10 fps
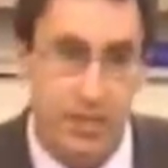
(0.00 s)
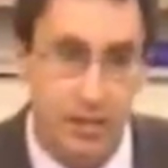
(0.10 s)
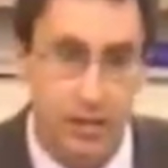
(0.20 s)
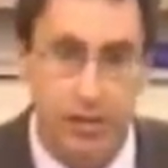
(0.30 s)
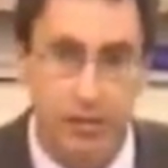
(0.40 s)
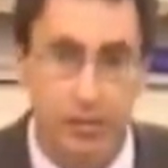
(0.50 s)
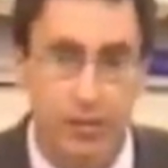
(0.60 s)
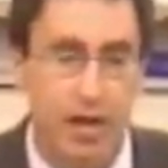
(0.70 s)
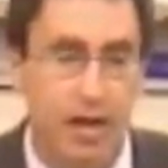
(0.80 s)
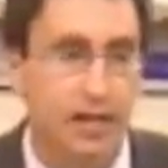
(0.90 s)
material
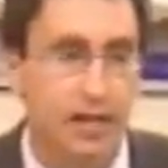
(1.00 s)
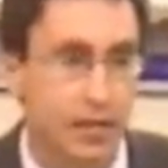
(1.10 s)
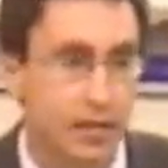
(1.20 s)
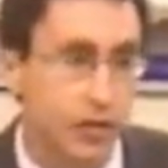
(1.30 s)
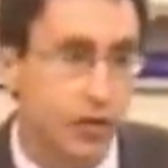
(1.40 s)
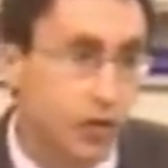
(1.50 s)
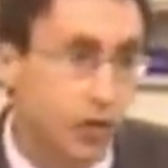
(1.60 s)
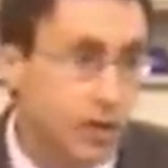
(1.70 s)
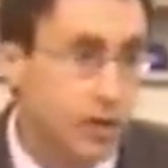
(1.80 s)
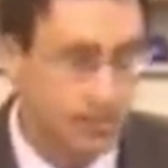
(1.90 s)
reality is
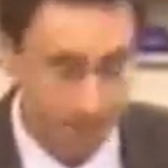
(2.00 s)
good.